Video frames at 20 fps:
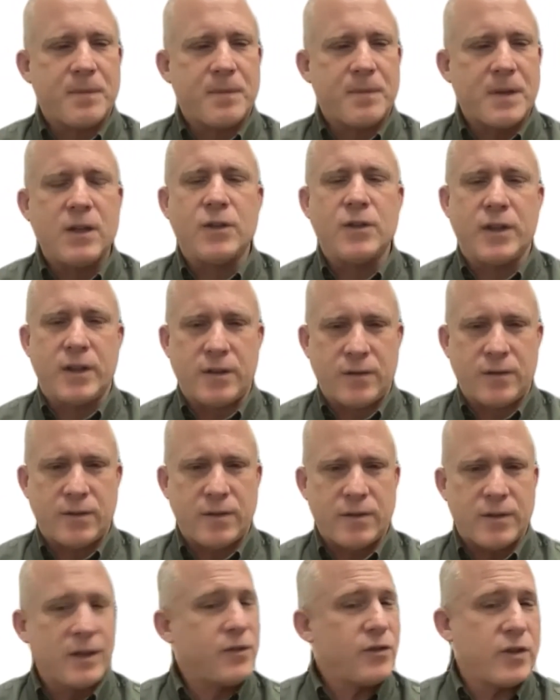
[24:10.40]

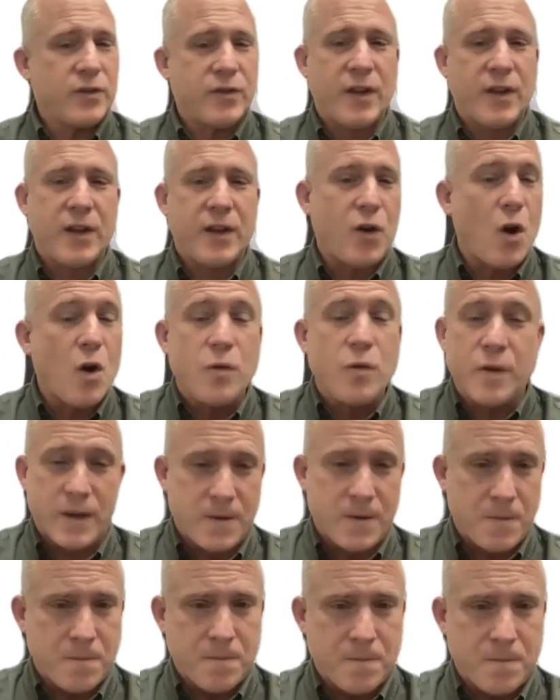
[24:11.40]
illness, let's just say
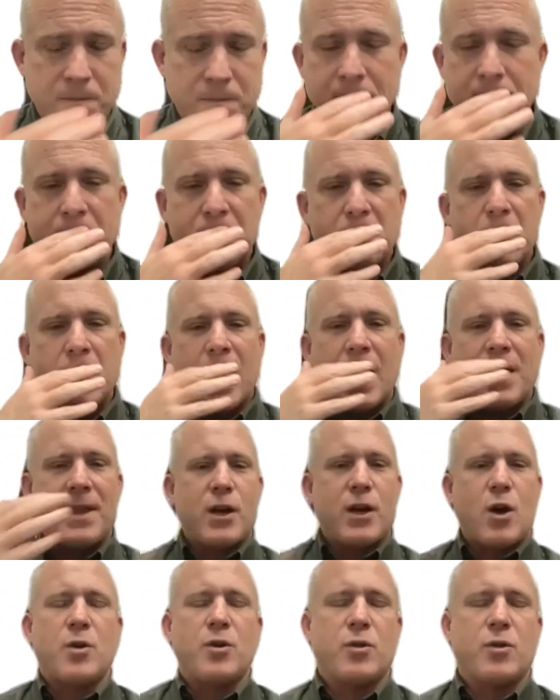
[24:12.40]
COVID, and they
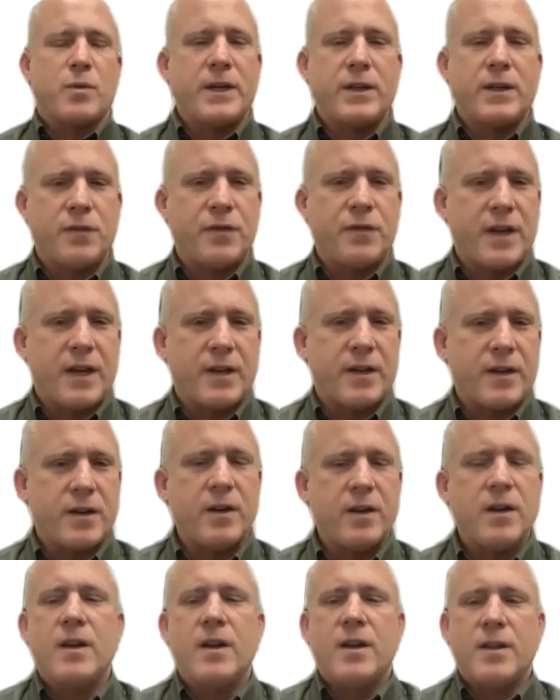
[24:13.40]
go into renal
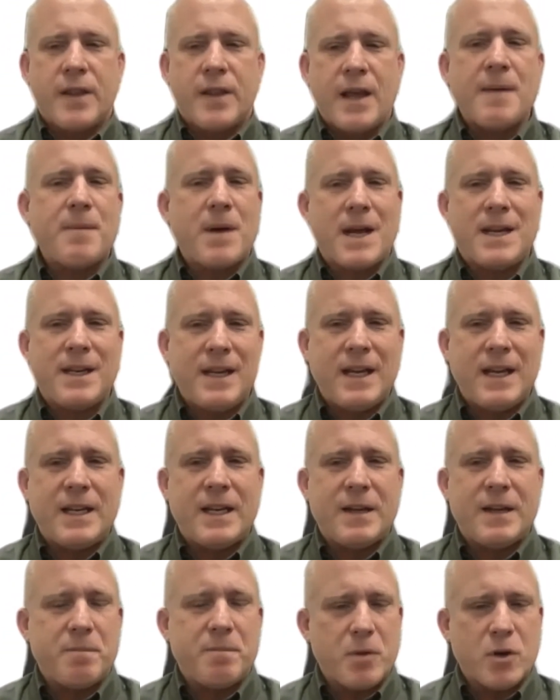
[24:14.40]
failure, they might need
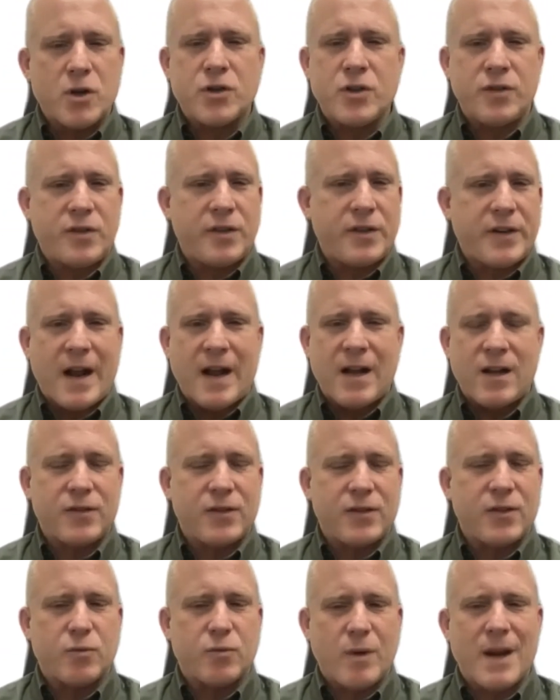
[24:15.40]
emergency
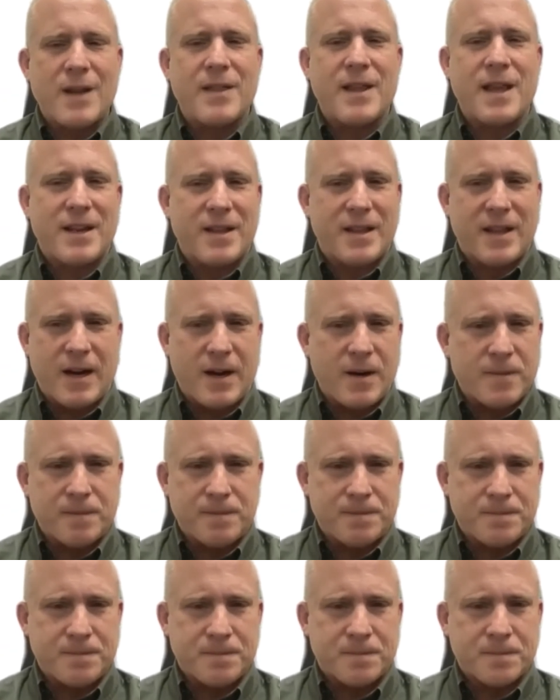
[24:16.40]
dialysis right then and there.
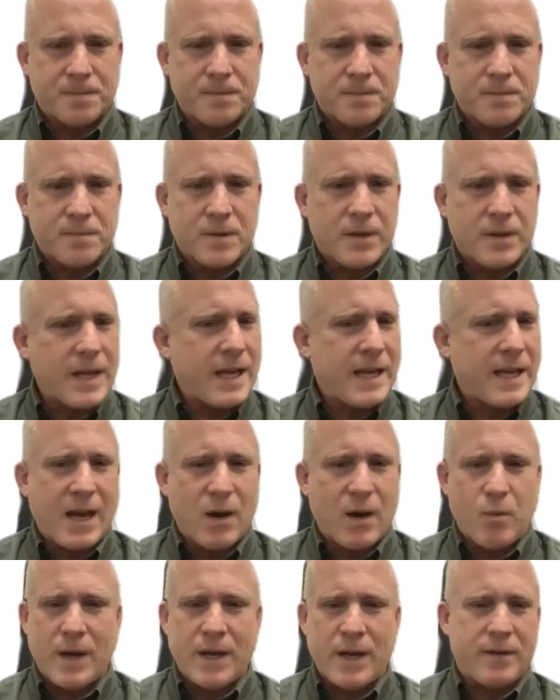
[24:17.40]
They
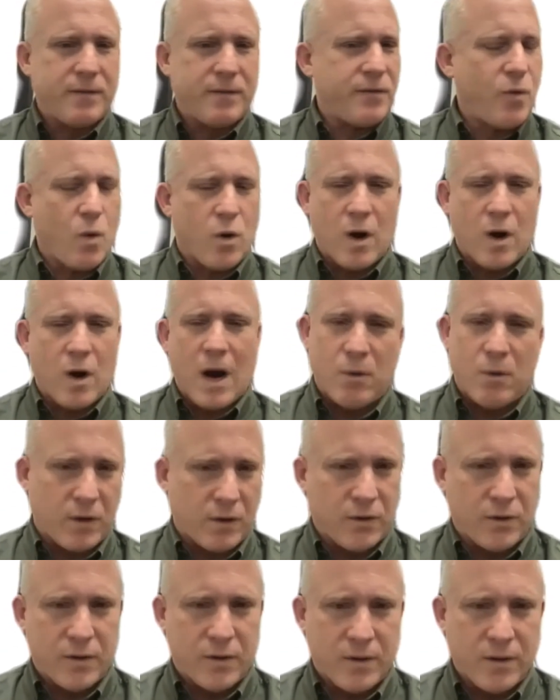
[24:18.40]
can't wait 4
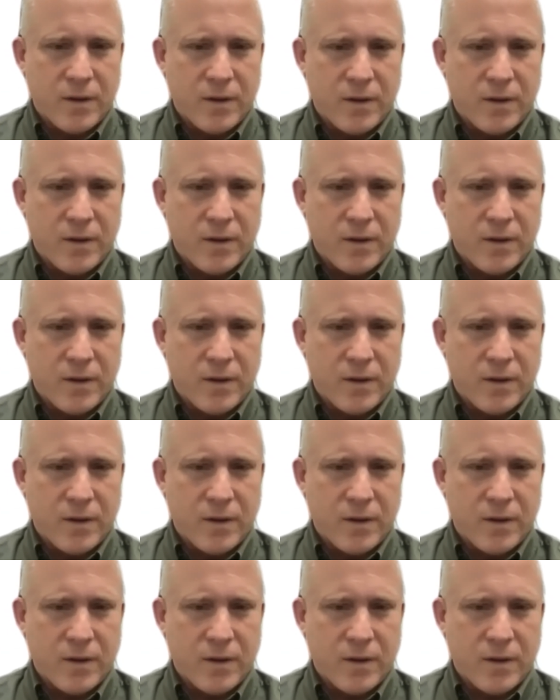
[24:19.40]
hours.